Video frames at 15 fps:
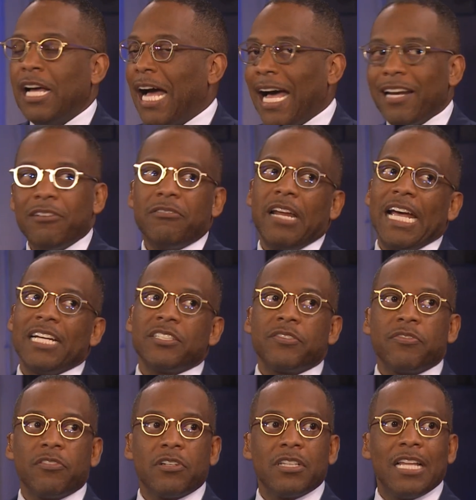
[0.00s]
I don't ask
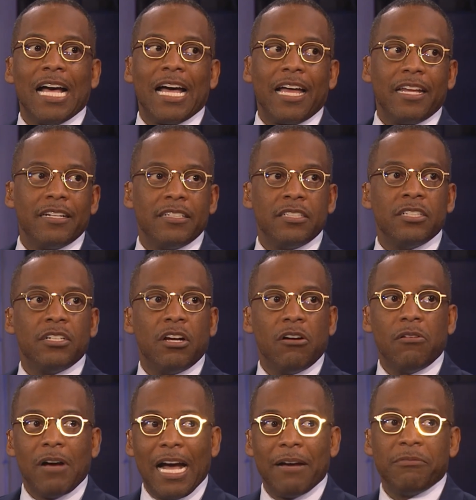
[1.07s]
for a lot. You
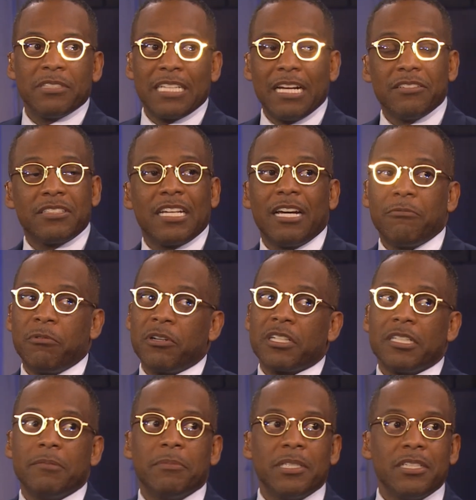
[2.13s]
know, I was outside
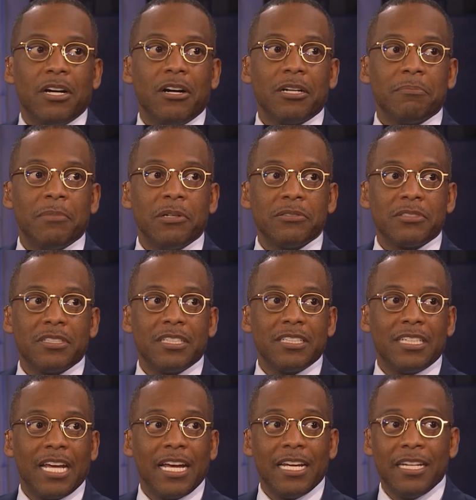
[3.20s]
working in my yard most of the
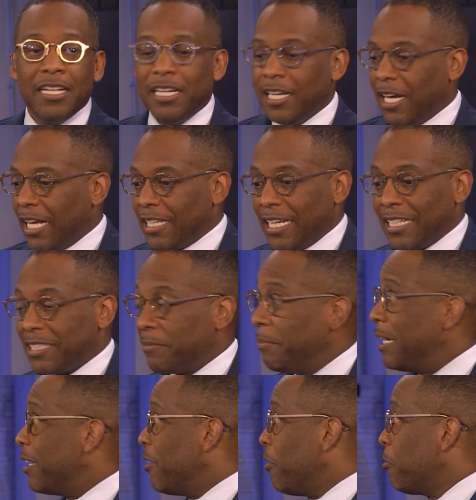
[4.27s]
day. I like to
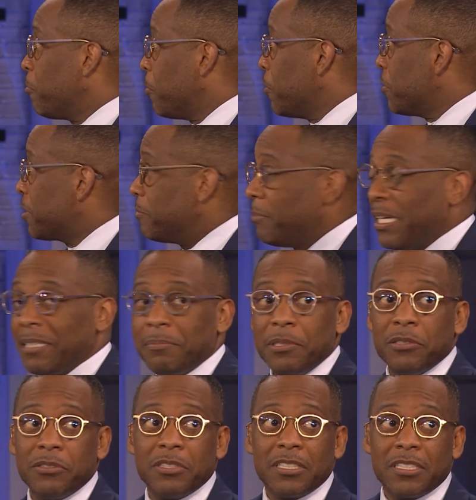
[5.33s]
make artwork and make
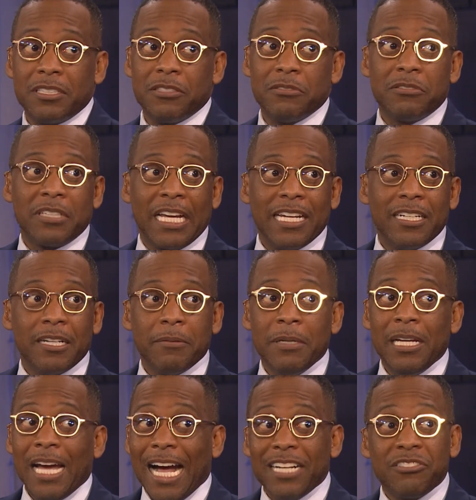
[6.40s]
music and do stand up.
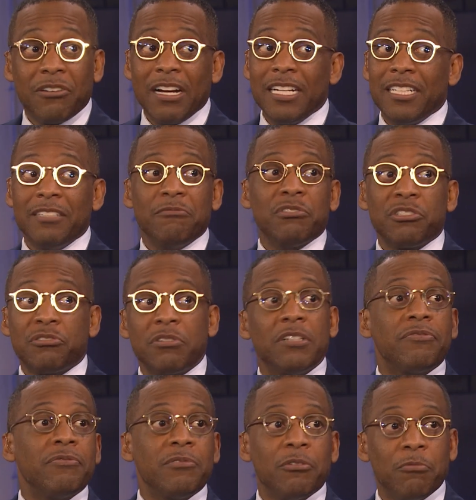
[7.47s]
I try and retreat
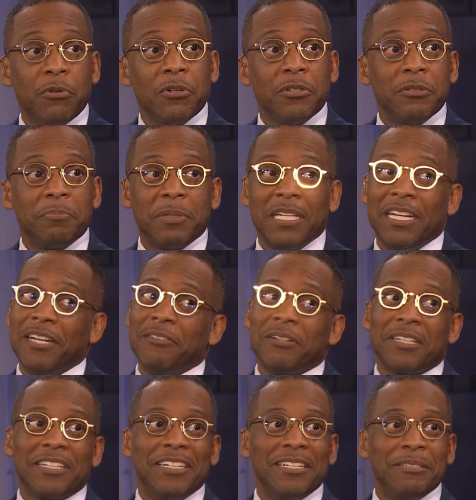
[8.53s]
from the world, but here
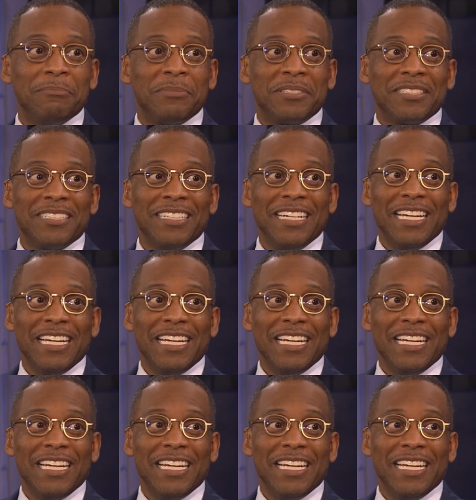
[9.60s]
it comes.